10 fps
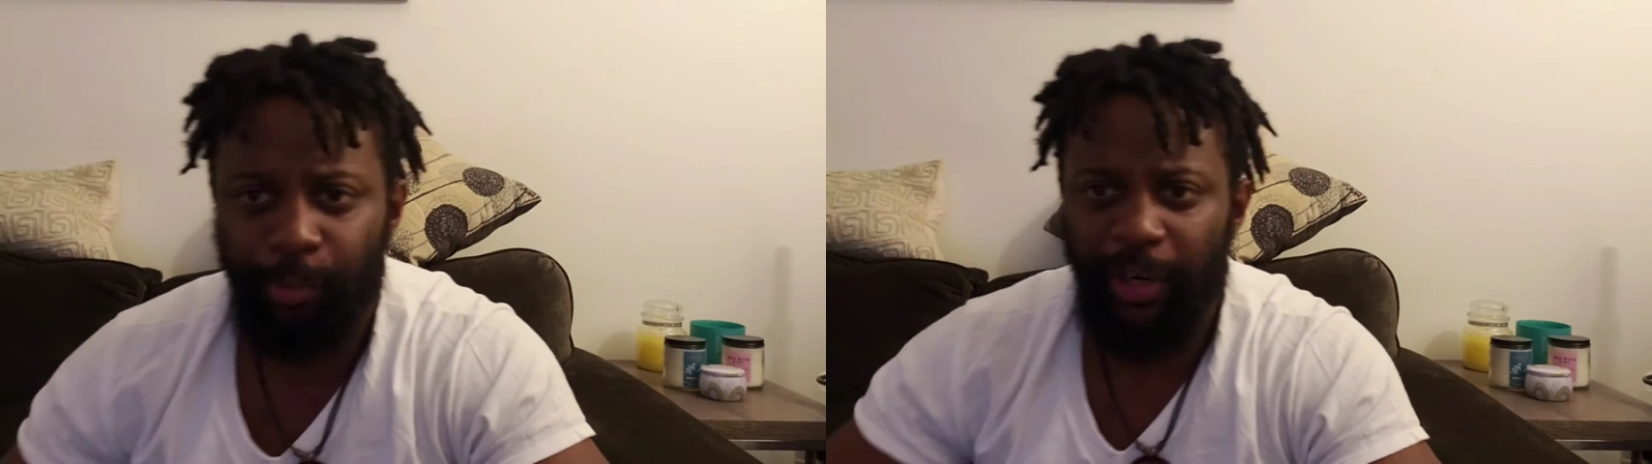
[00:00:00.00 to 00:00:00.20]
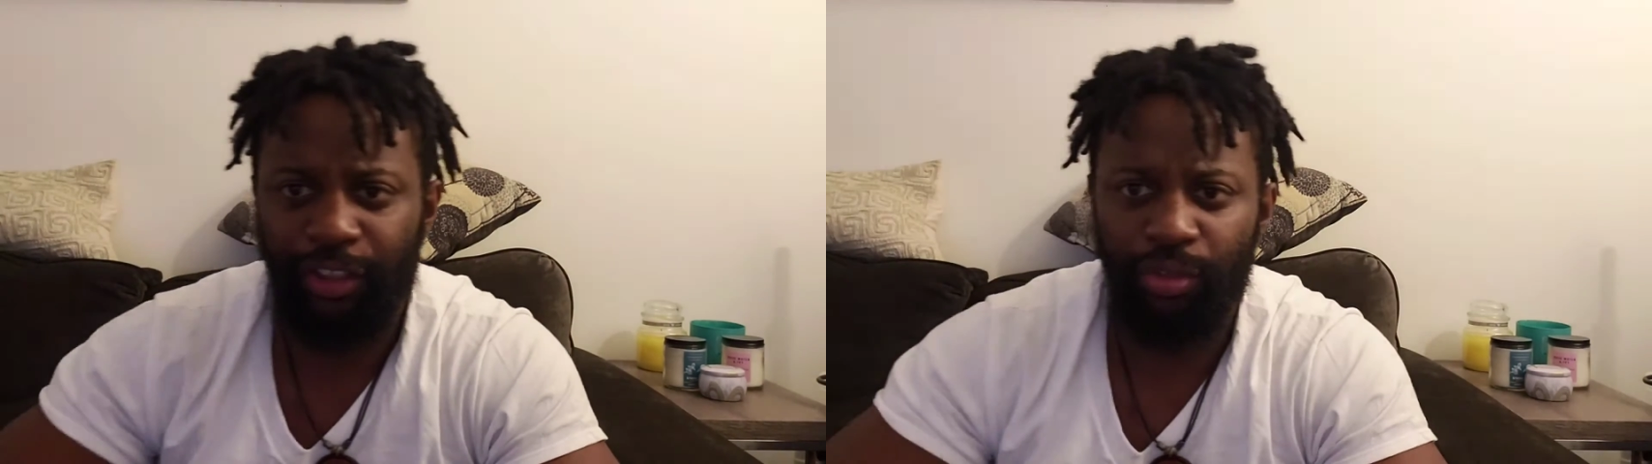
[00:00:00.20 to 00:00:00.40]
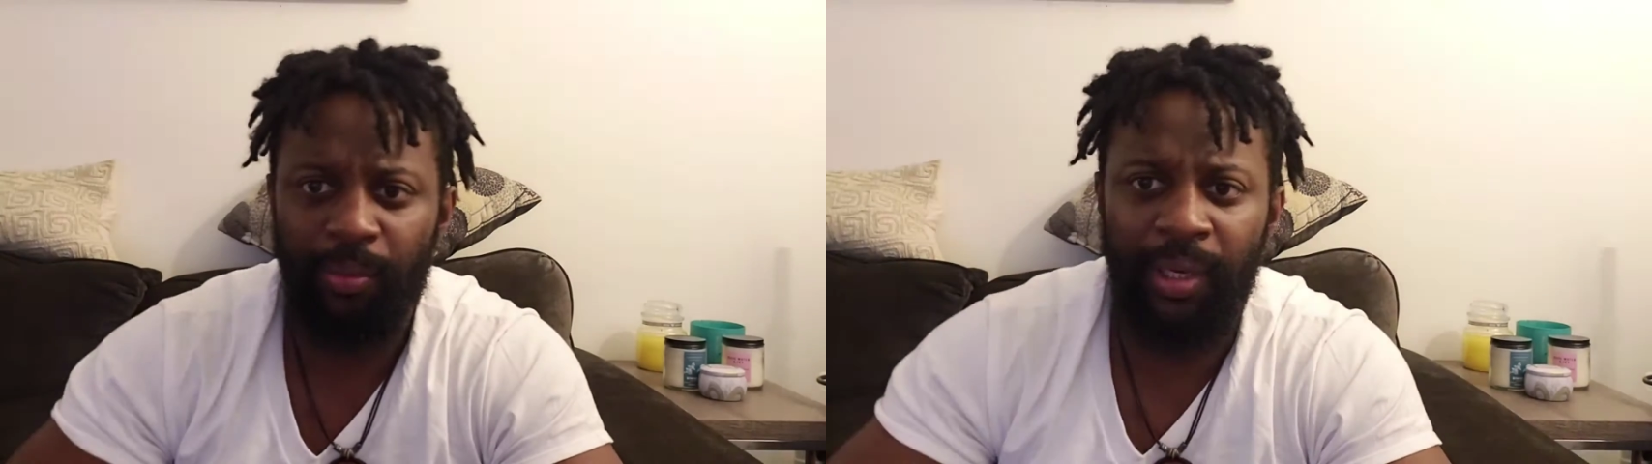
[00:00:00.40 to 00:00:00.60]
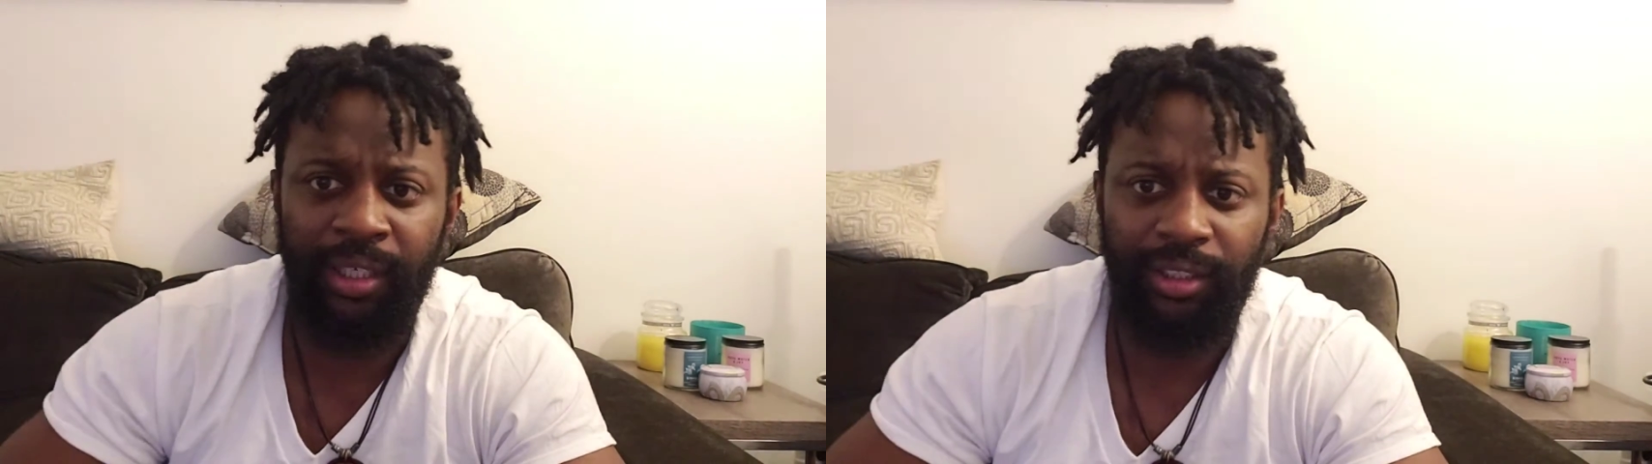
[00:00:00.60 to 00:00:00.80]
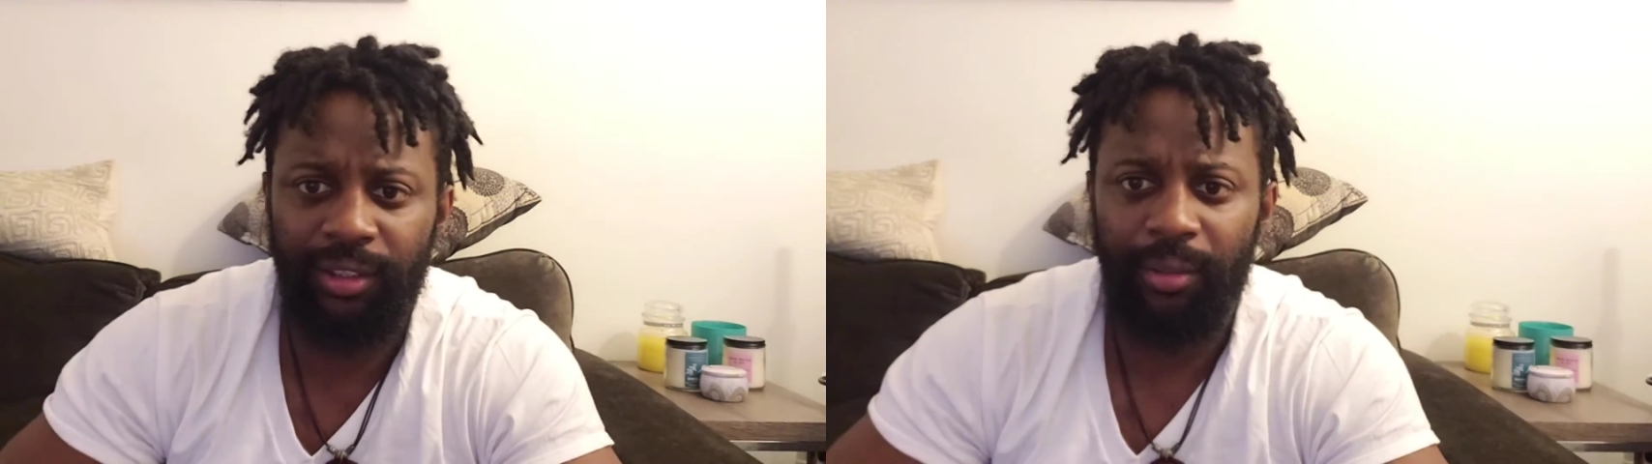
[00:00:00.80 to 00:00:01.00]
to spray too
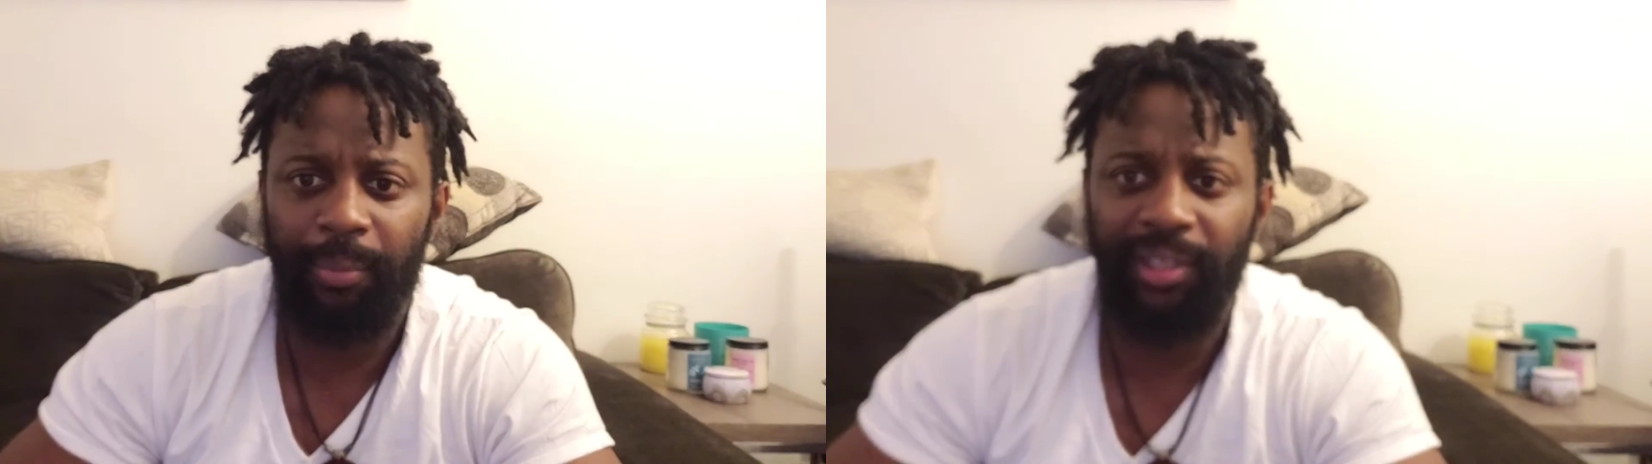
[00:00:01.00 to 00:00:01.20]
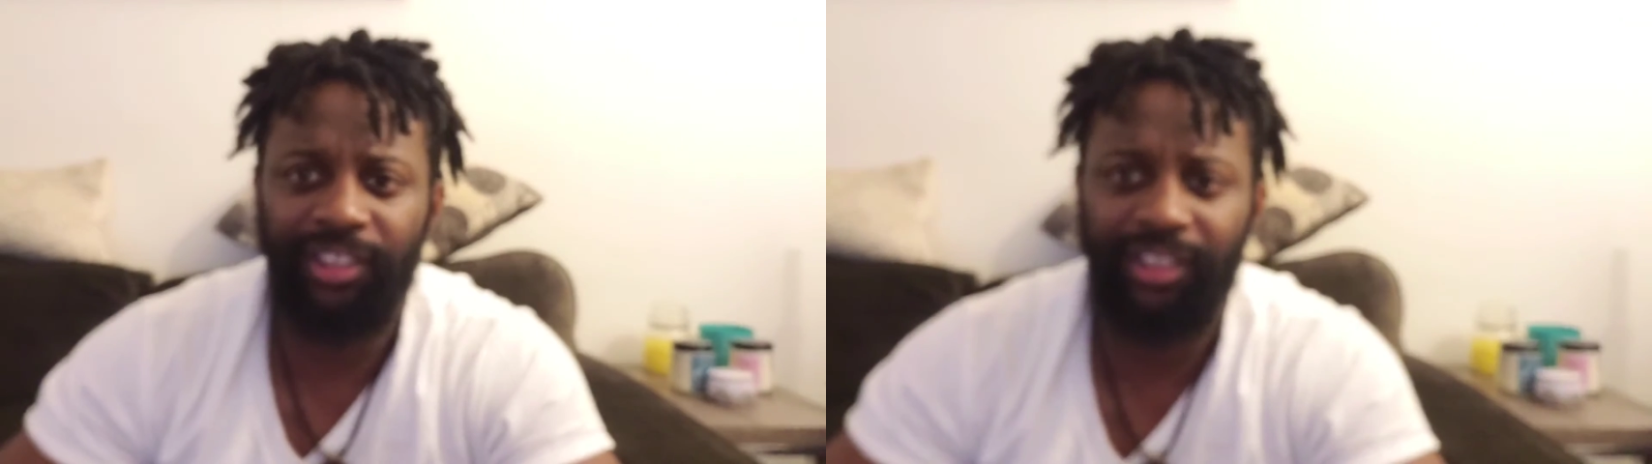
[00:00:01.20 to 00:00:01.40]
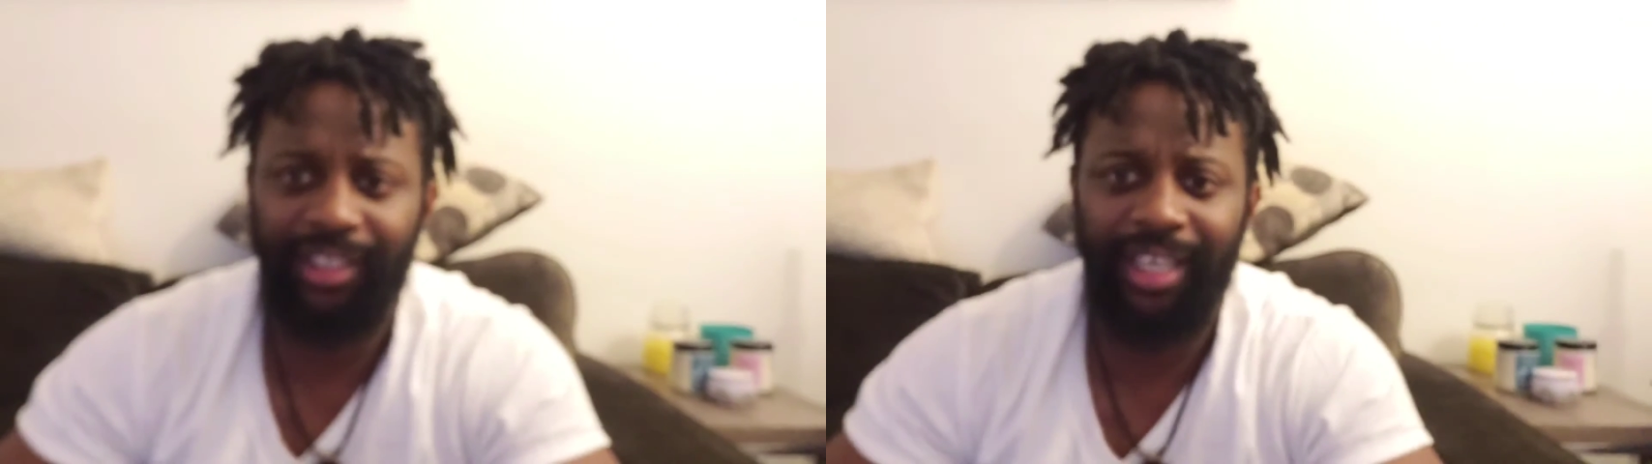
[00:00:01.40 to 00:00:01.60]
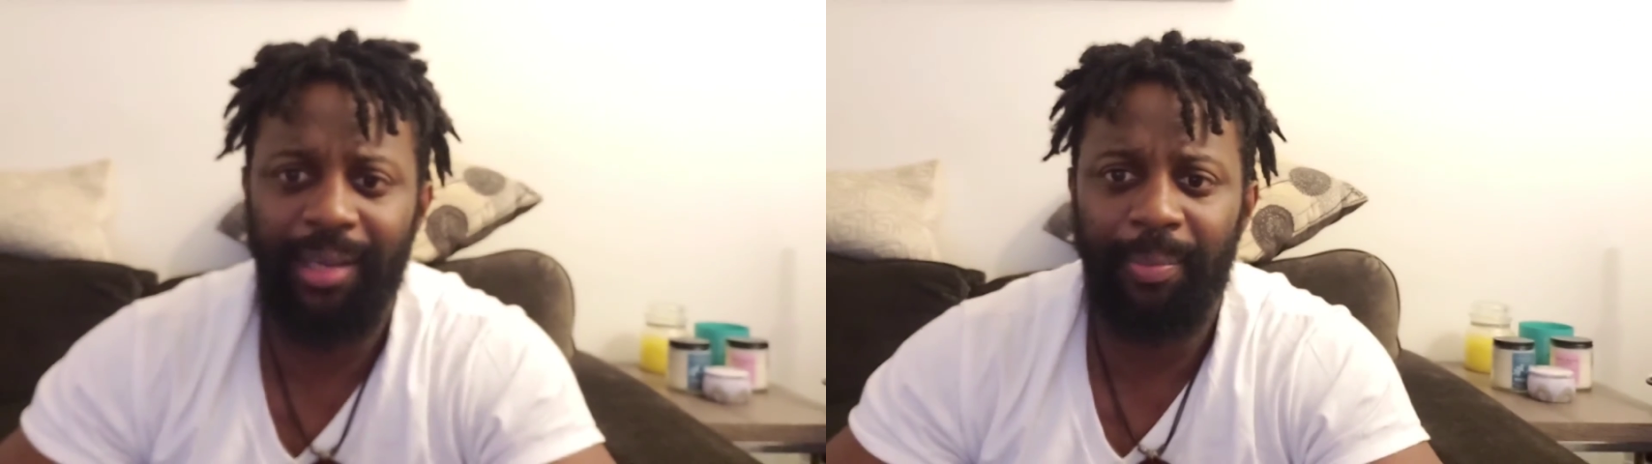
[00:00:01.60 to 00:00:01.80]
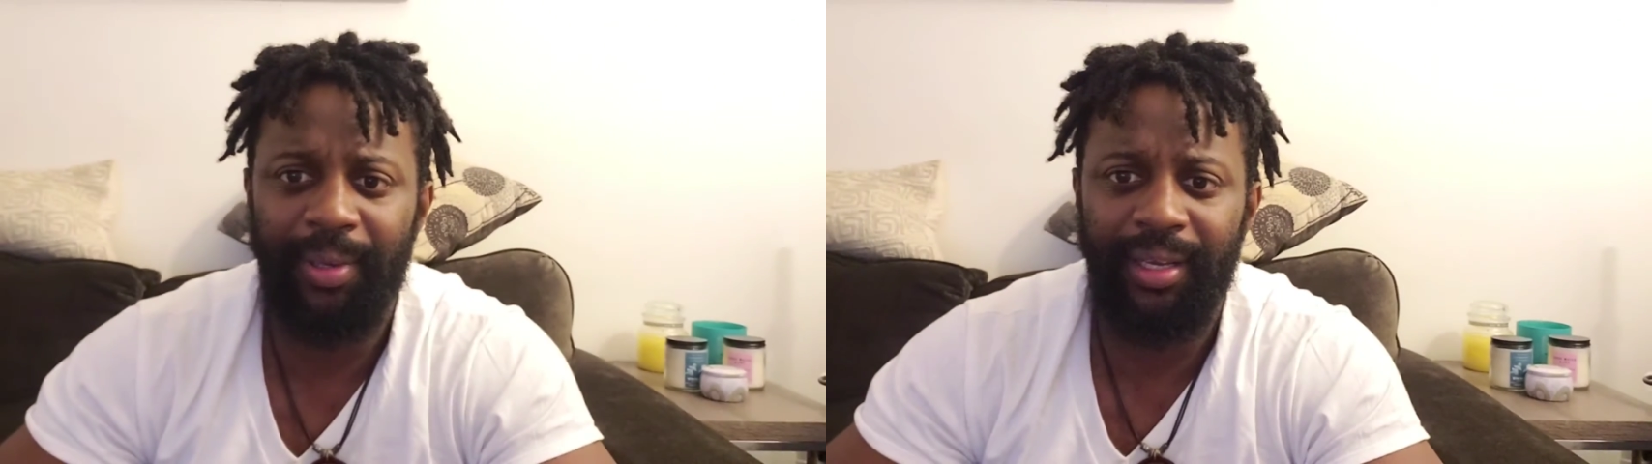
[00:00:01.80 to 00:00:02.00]
much, but just to
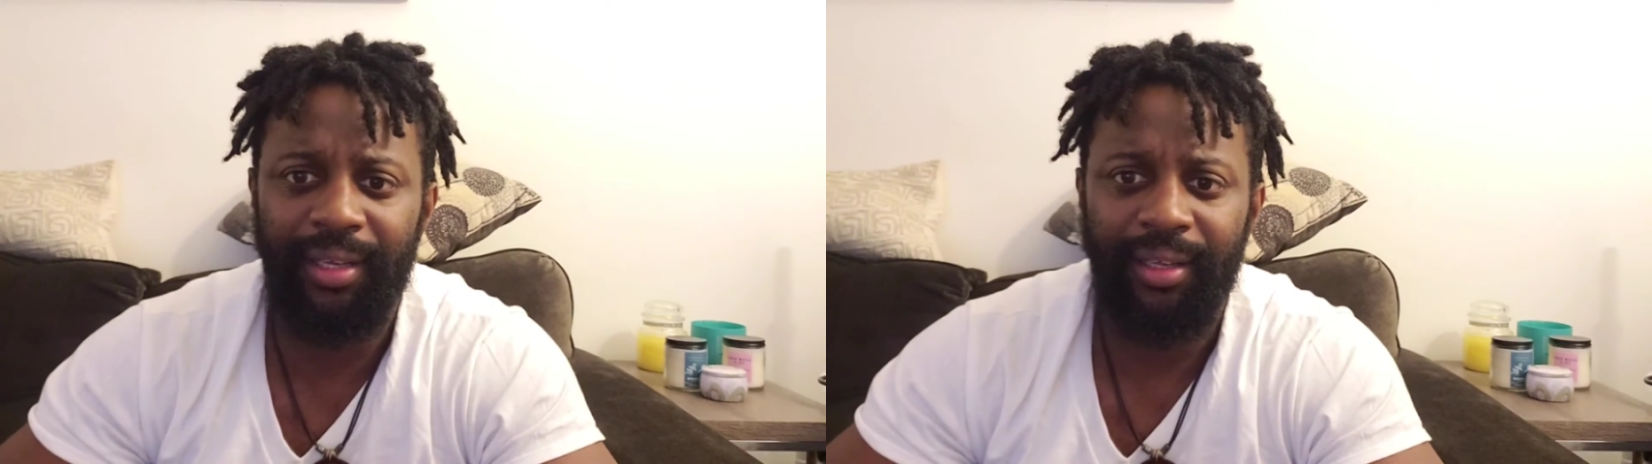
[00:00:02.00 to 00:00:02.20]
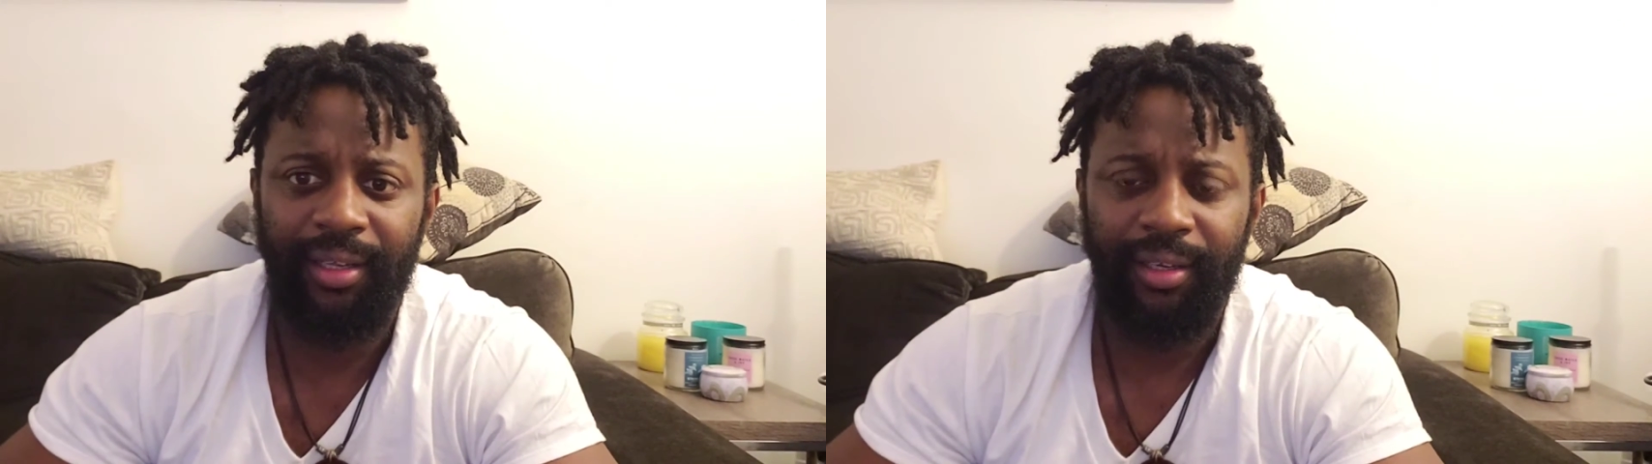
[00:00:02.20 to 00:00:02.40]
keep it